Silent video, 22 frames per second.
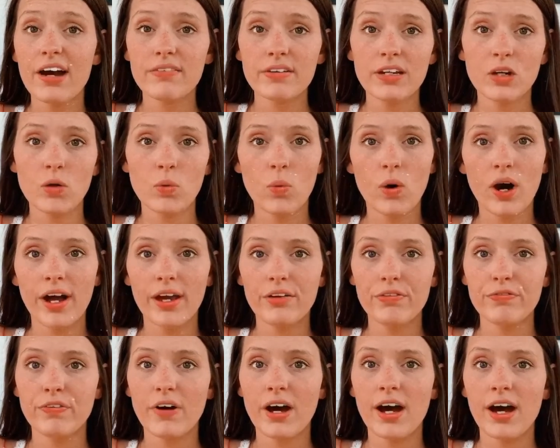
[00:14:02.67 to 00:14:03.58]

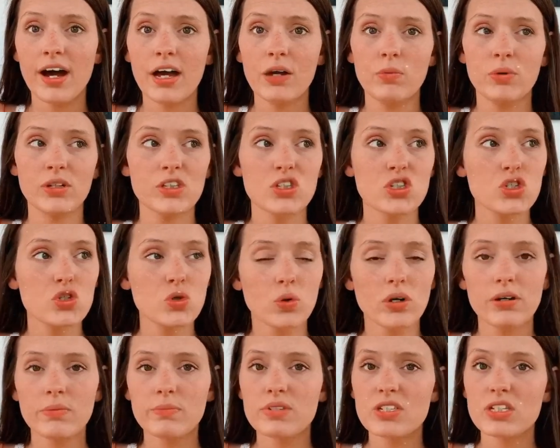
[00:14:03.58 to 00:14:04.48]
Wi-Fi when
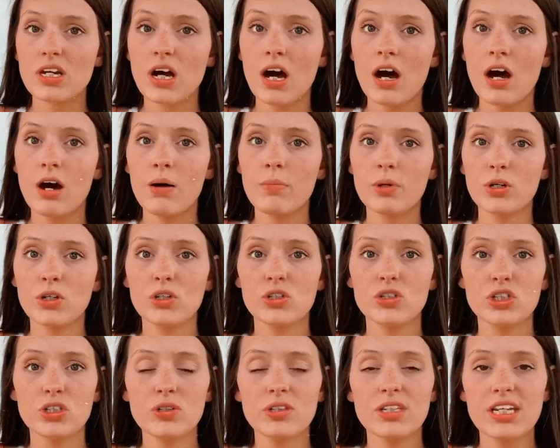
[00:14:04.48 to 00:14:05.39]
storms come, or
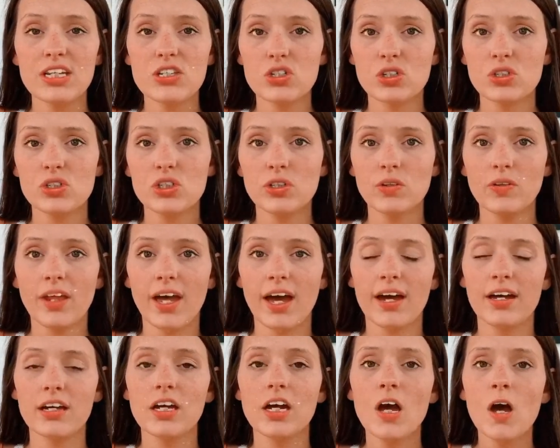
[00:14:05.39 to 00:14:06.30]
do this or do
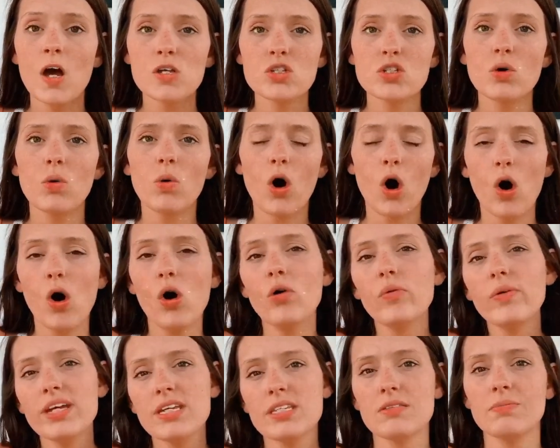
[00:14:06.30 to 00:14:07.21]
that. So
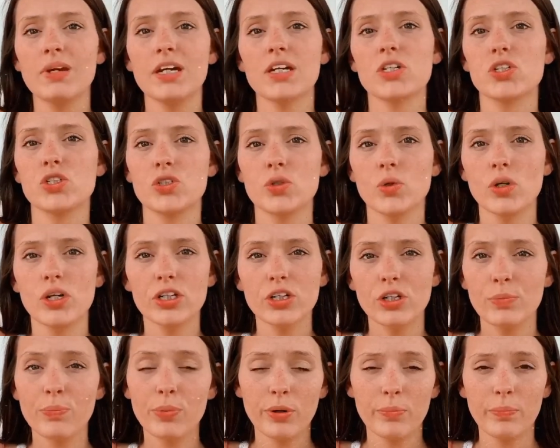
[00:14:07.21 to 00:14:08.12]
always make sure
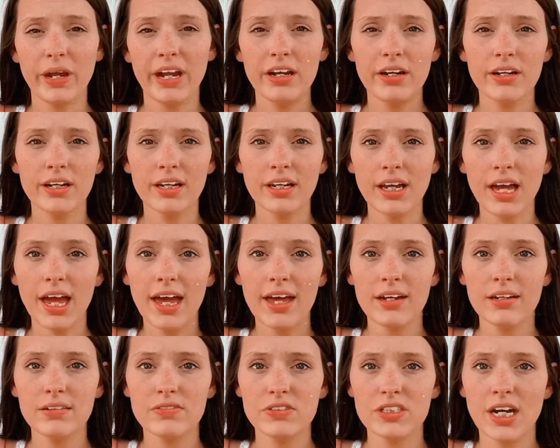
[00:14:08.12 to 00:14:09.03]
you're preparing ahead
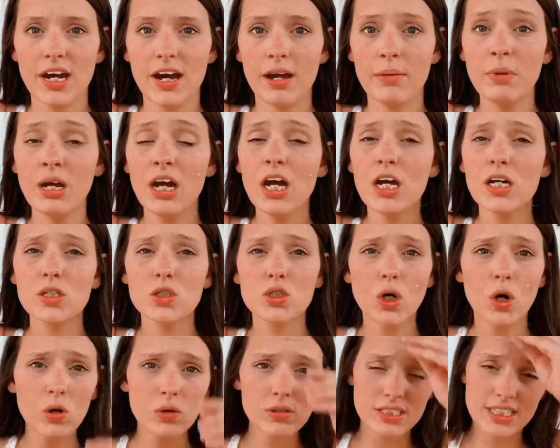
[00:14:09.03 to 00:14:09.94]
of time.
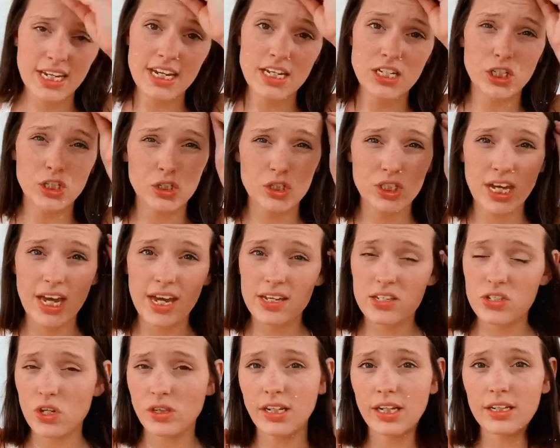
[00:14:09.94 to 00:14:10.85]
Don't take your
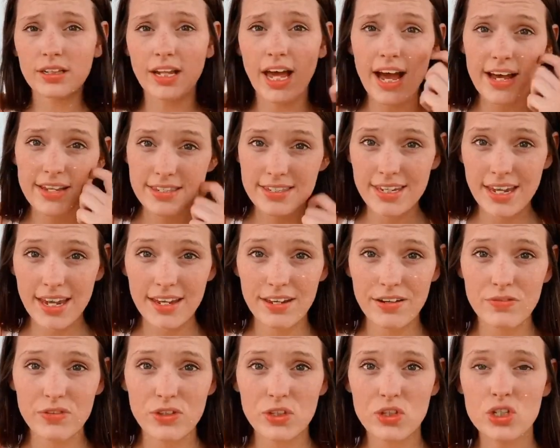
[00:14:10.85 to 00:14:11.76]
test on the last day
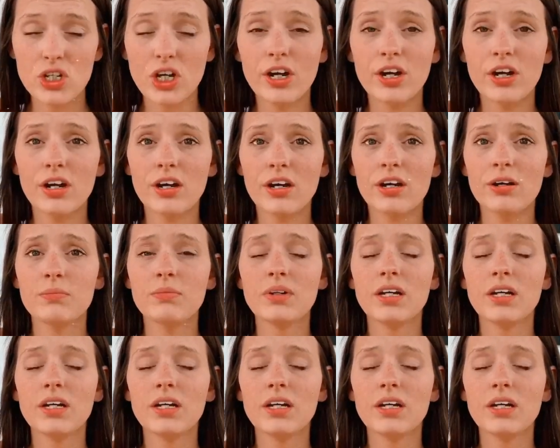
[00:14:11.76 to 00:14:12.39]
of the term.